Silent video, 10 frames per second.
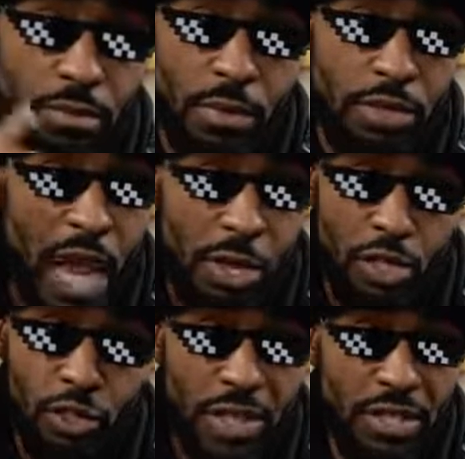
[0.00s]
Dr.
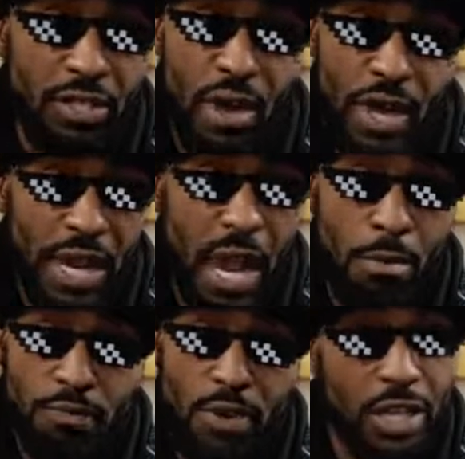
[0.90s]
Dre's The Chronic album
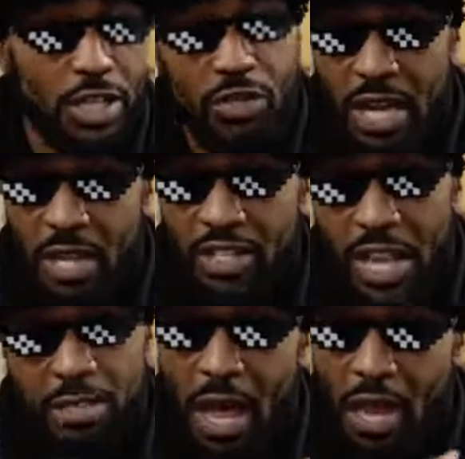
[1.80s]
fucking changed
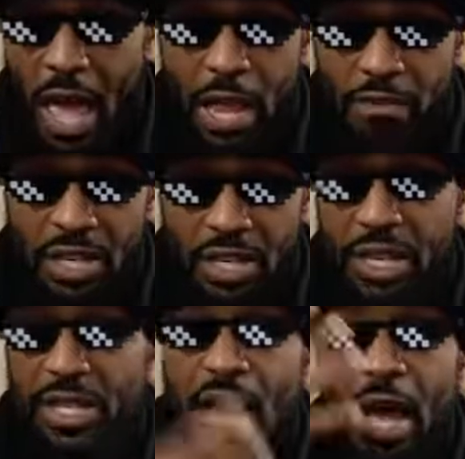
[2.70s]
my life. And then
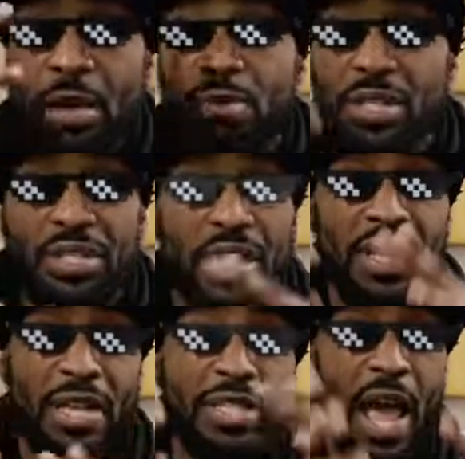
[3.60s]
there was a such thing
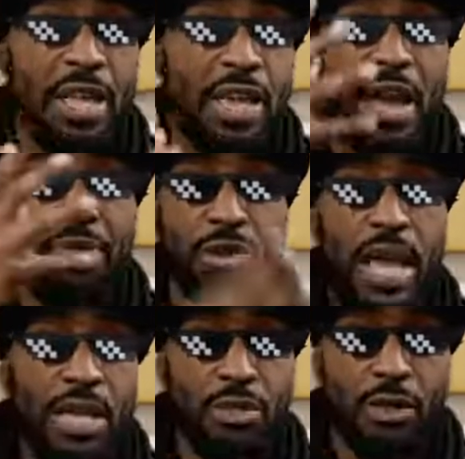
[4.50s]
as Kanye after that.
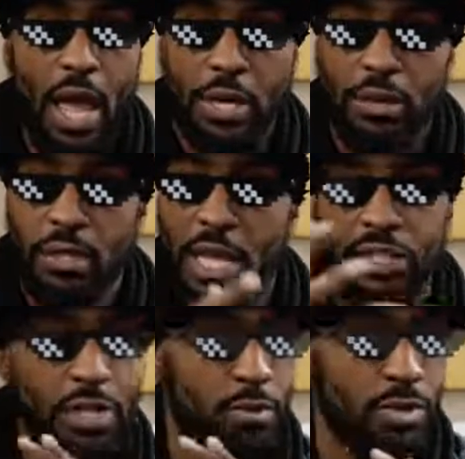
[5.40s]
So like that
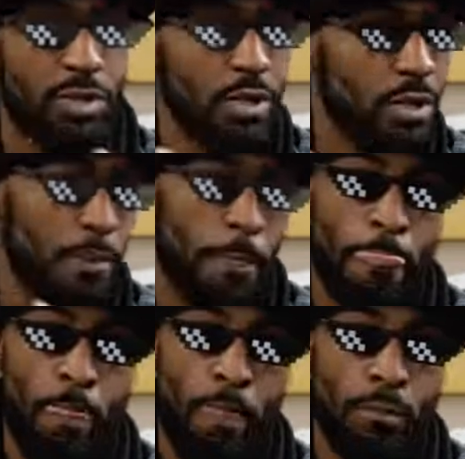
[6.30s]
shit was
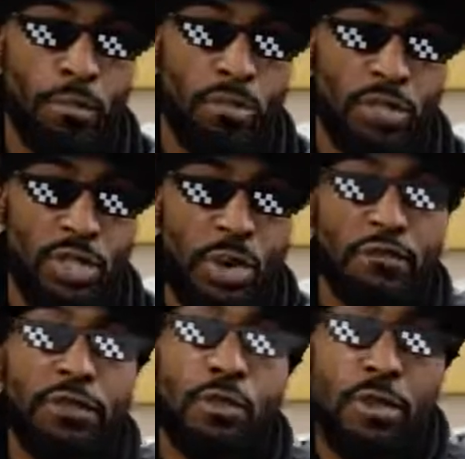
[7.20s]
so
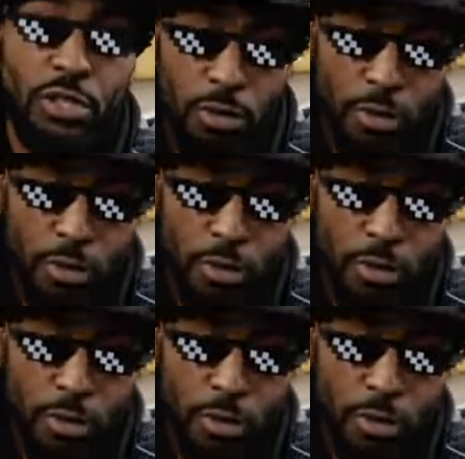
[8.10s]
influential, bro.